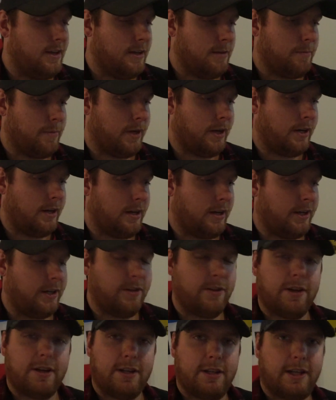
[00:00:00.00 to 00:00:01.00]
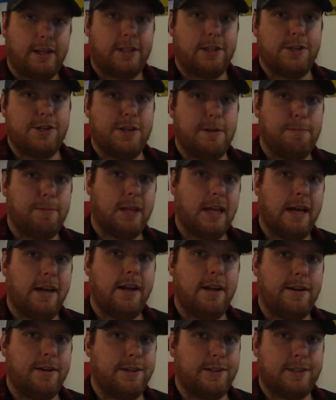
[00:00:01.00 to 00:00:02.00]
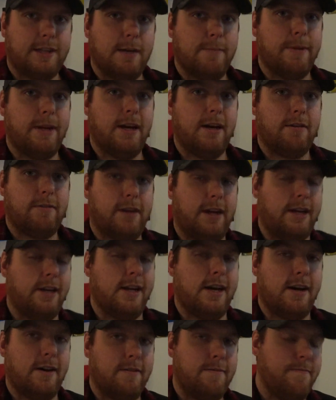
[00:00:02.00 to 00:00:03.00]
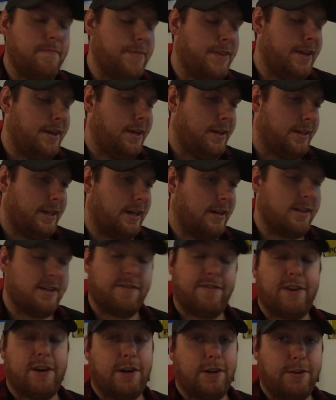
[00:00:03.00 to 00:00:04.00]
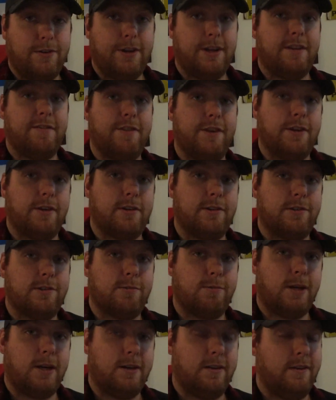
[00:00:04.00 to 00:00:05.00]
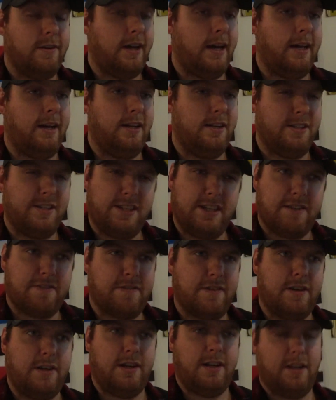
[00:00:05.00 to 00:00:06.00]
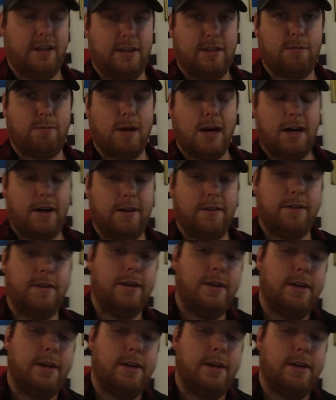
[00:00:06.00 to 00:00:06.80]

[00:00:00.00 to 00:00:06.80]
But you look at like the Jeep Gladiators coming out right now. That is a very unique vehicle as well, and it's different and it's wild.